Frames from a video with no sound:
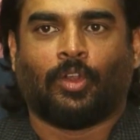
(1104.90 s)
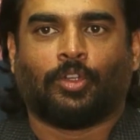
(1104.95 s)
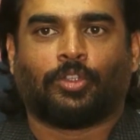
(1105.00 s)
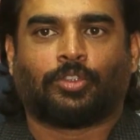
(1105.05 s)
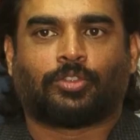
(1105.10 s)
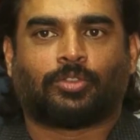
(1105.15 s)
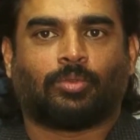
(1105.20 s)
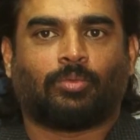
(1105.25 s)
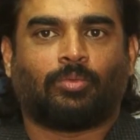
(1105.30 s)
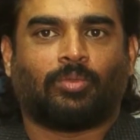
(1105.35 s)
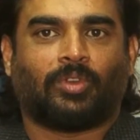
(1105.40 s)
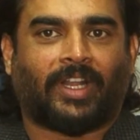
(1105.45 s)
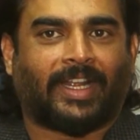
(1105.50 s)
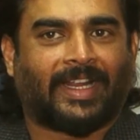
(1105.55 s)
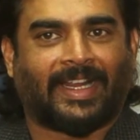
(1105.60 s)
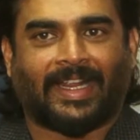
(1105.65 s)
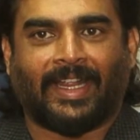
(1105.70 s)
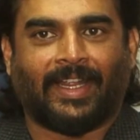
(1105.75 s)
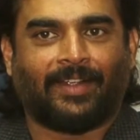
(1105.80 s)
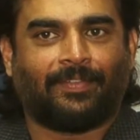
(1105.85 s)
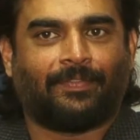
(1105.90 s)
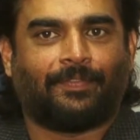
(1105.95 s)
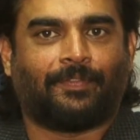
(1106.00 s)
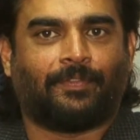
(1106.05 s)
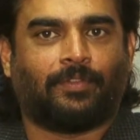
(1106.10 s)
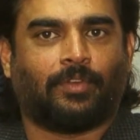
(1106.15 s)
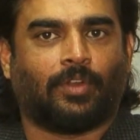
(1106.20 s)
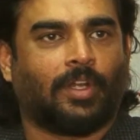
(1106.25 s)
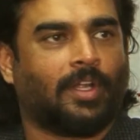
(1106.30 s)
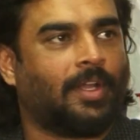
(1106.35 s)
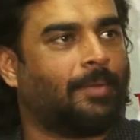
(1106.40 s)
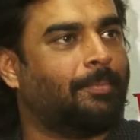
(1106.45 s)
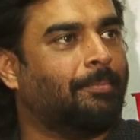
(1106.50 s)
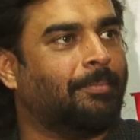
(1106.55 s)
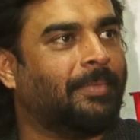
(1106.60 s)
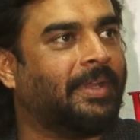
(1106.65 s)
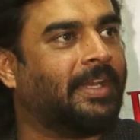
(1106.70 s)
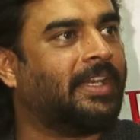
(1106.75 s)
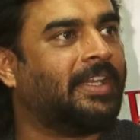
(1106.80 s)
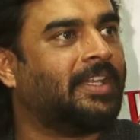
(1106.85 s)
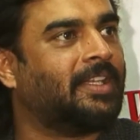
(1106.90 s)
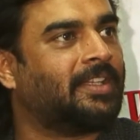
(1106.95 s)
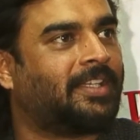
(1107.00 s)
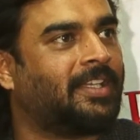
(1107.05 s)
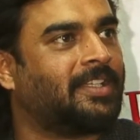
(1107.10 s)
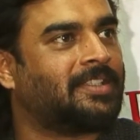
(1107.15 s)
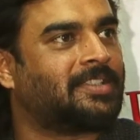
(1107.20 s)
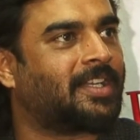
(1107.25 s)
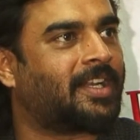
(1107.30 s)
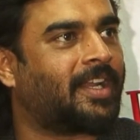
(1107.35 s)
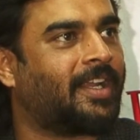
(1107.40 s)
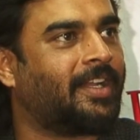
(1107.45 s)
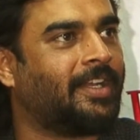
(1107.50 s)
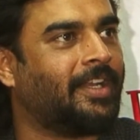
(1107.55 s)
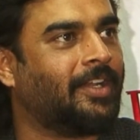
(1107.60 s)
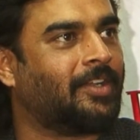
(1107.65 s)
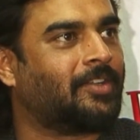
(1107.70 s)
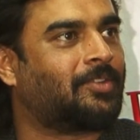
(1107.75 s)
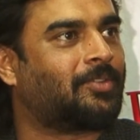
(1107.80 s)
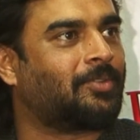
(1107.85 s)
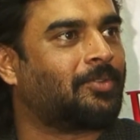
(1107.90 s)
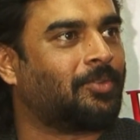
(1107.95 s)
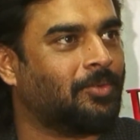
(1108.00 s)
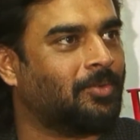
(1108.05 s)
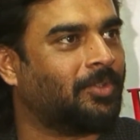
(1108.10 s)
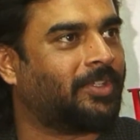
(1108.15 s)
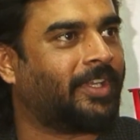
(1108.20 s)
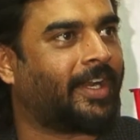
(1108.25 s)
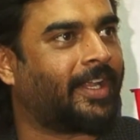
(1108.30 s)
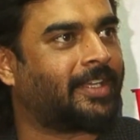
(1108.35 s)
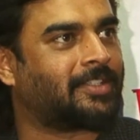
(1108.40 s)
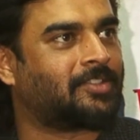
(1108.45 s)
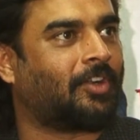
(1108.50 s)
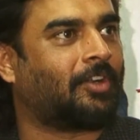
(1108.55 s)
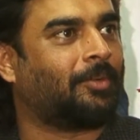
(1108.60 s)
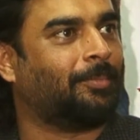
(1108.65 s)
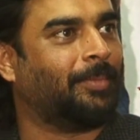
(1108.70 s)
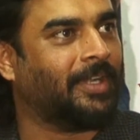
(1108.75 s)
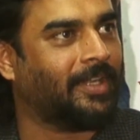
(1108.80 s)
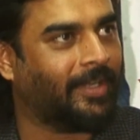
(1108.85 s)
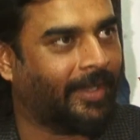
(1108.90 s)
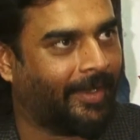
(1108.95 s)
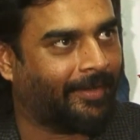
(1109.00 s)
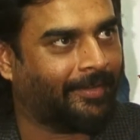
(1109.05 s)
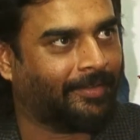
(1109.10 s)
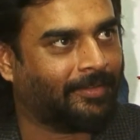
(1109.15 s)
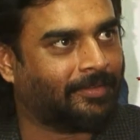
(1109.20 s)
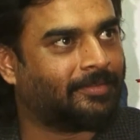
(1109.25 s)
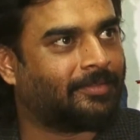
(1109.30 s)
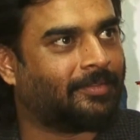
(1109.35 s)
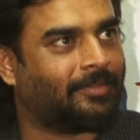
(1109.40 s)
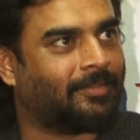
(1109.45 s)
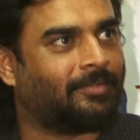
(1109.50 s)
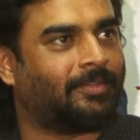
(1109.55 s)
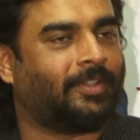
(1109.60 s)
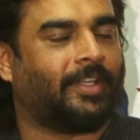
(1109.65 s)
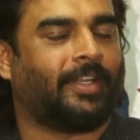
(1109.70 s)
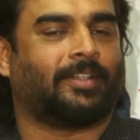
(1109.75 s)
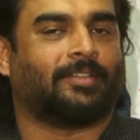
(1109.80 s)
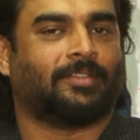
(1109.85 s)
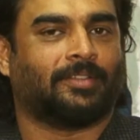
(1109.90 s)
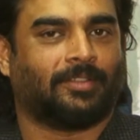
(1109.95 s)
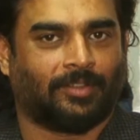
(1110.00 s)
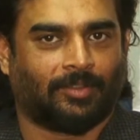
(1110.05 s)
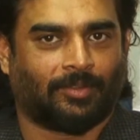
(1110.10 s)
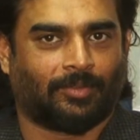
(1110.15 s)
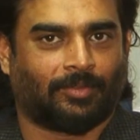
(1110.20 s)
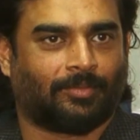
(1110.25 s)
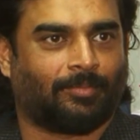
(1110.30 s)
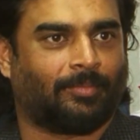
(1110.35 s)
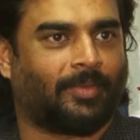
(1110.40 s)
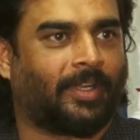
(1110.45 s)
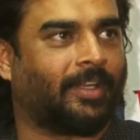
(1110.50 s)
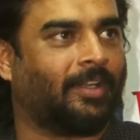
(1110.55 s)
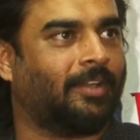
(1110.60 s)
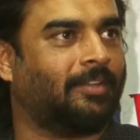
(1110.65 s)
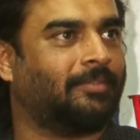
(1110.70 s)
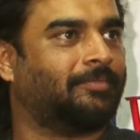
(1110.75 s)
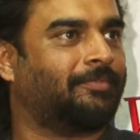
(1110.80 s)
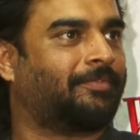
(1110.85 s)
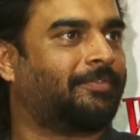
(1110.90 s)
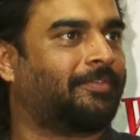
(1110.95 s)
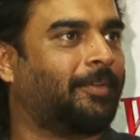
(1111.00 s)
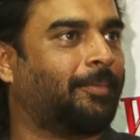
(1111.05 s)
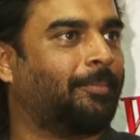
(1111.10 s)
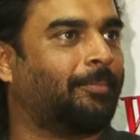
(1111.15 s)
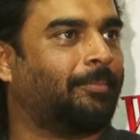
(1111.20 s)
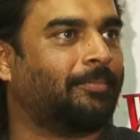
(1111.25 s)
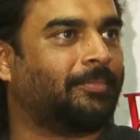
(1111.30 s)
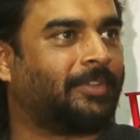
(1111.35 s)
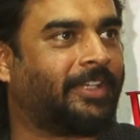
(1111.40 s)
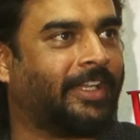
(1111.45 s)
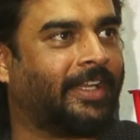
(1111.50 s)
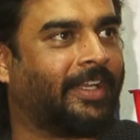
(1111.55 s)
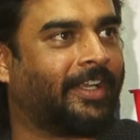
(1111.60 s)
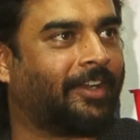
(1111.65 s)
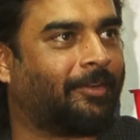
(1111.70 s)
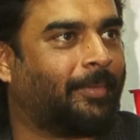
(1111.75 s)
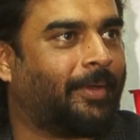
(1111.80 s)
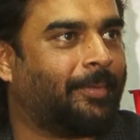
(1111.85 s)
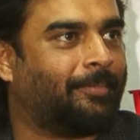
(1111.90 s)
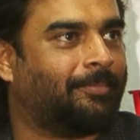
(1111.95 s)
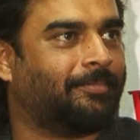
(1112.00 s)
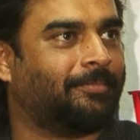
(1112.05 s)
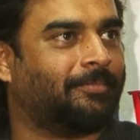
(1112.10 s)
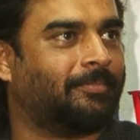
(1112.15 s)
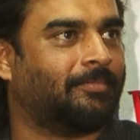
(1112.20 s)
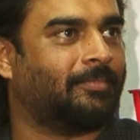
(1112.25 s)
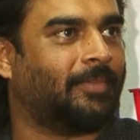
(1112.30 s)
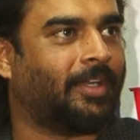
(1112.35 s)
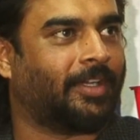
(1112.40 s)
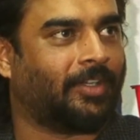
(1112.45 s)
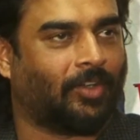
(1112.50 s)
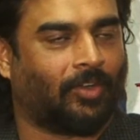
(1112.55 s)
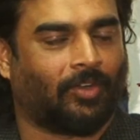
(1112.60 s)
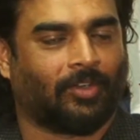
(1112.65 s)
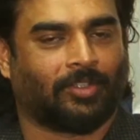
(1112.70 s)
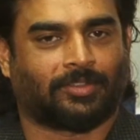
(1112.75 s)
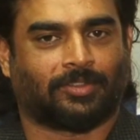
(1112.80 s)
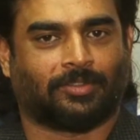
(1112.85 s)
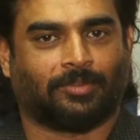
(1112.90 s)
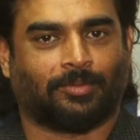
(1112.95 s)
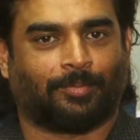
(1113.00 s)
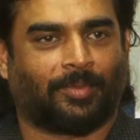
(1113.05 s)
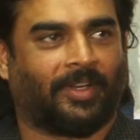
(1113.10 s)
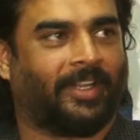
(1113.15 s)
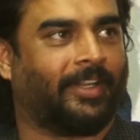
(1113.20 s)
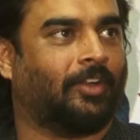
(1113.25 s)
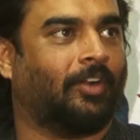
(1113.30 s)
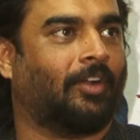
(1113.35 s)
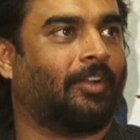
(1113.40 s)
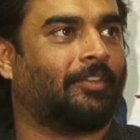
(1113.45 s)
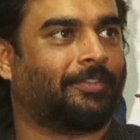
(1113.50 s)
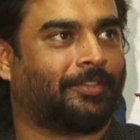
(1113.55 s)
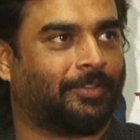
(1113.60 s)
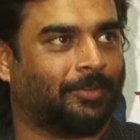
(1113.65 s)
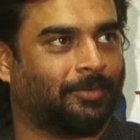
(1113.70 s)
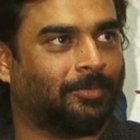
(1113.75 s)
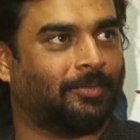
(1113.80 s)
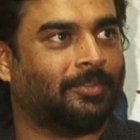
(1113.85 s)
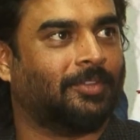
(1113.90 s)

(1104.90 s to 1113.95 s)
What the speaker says: So, like, I have a million things that I need to do that has not been done. Like, from taking care of my dogs to playing golf to.